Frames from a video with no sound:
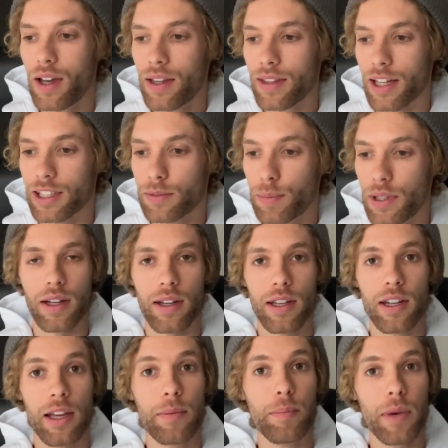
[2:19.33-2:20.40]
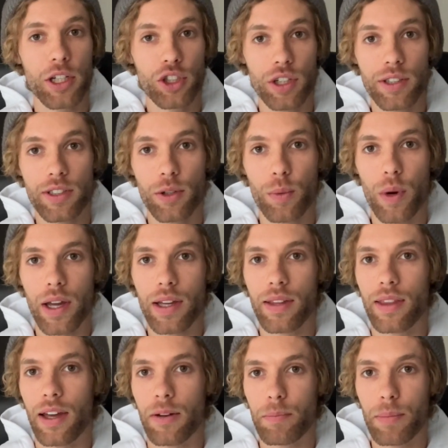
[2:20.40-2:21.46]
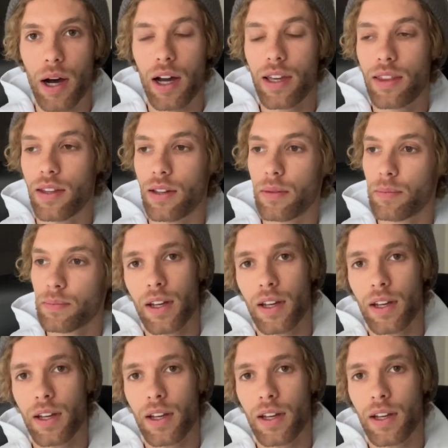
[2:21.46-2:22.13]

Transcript: that speed in a much easier way than Python.